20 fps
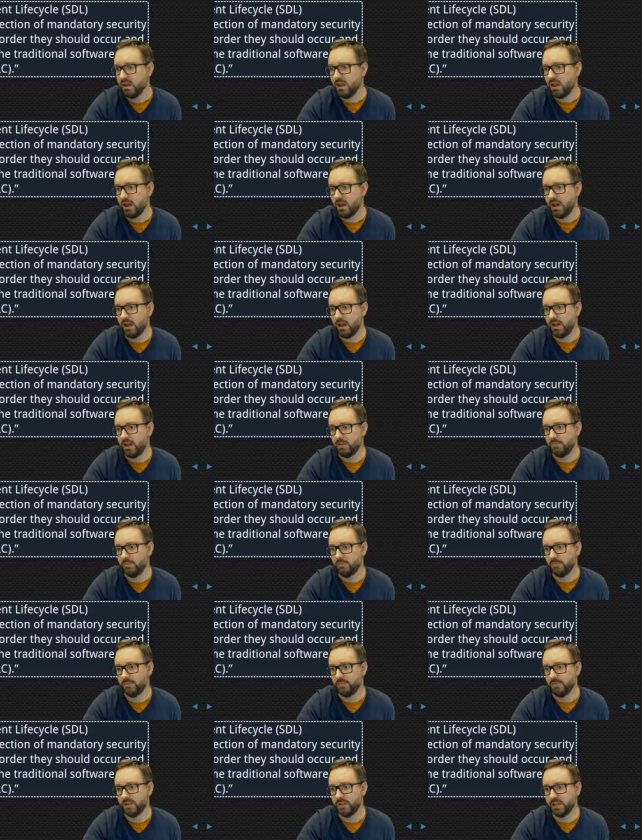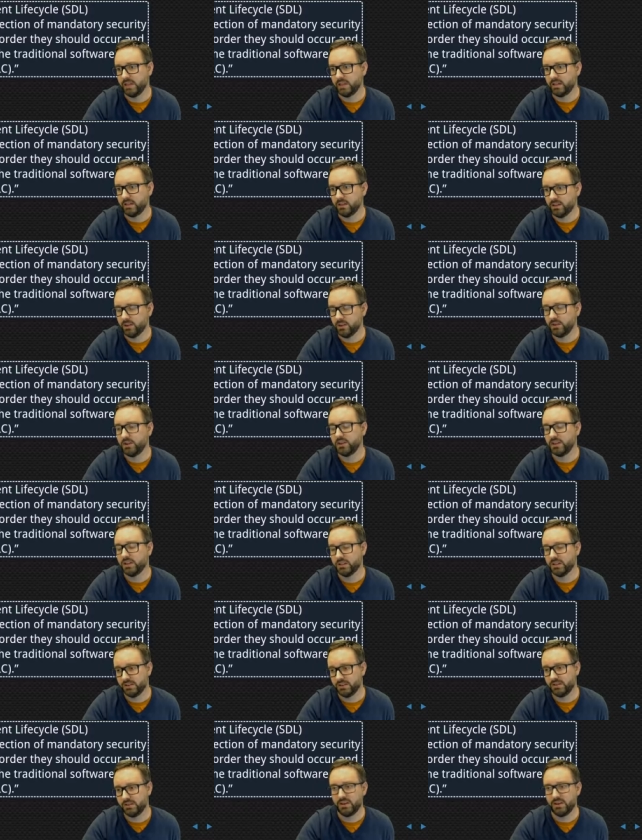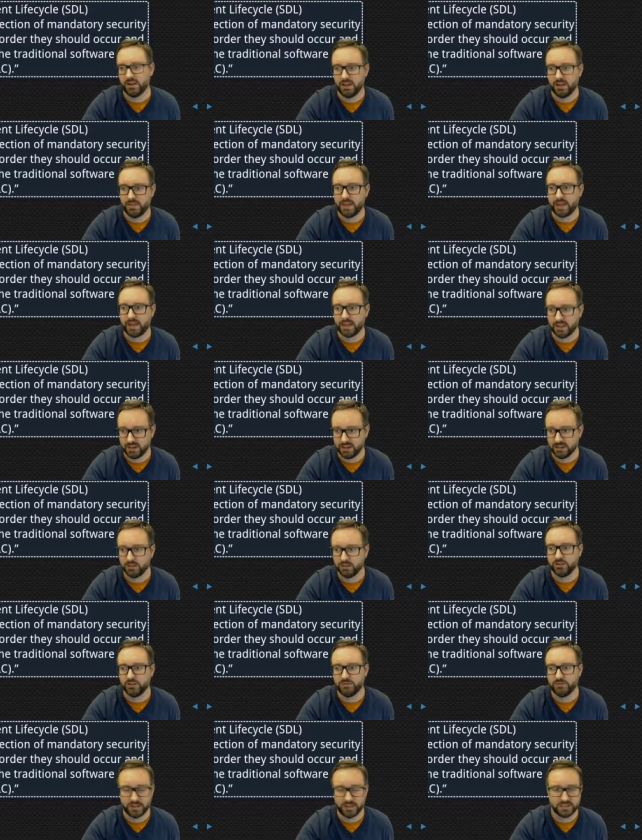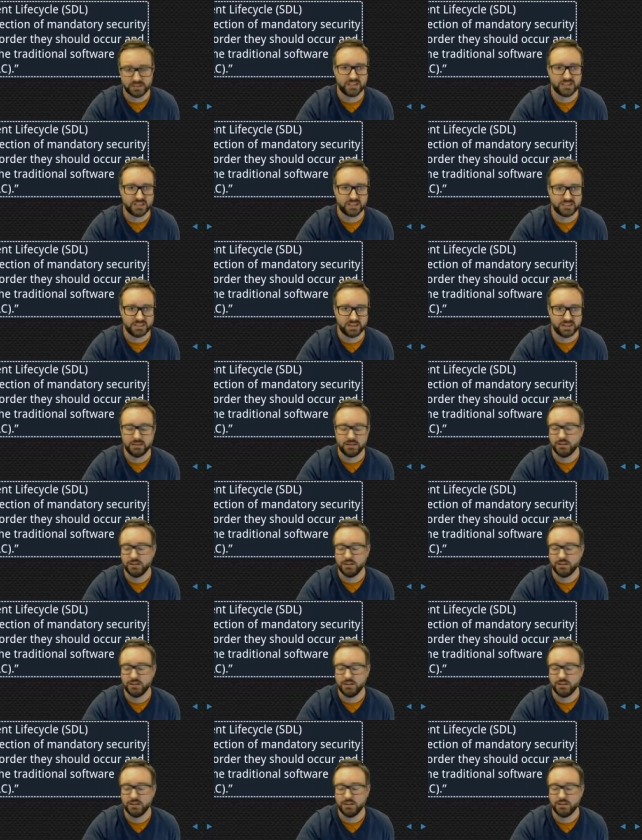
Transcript: Um, include, you know, and that can include fuzz testing